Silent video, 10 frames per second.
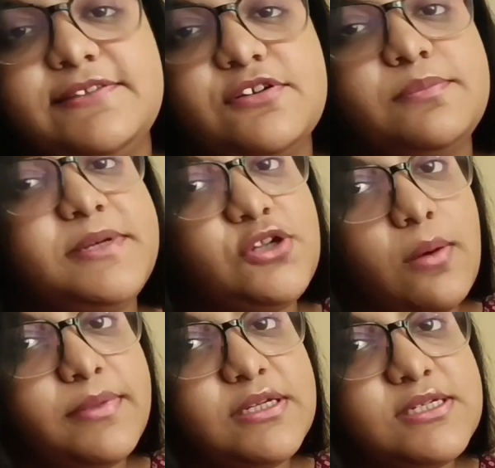neither be
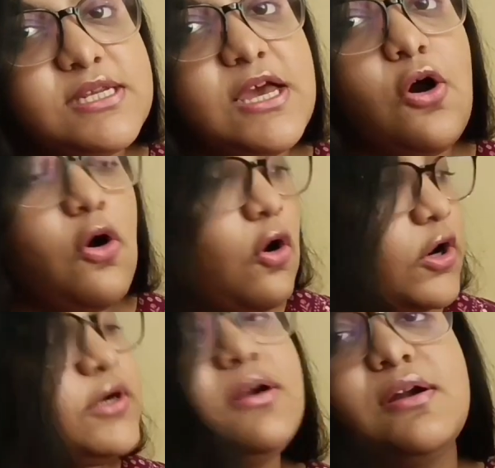dominant
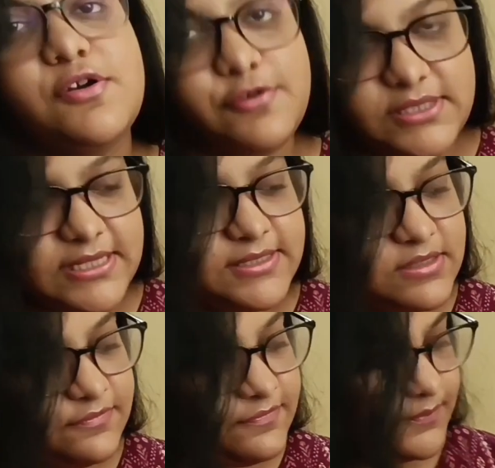or
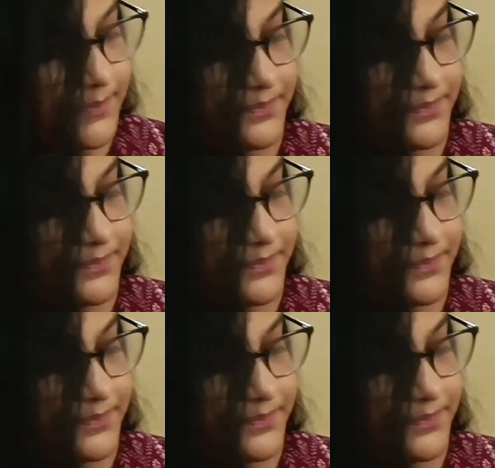recessive.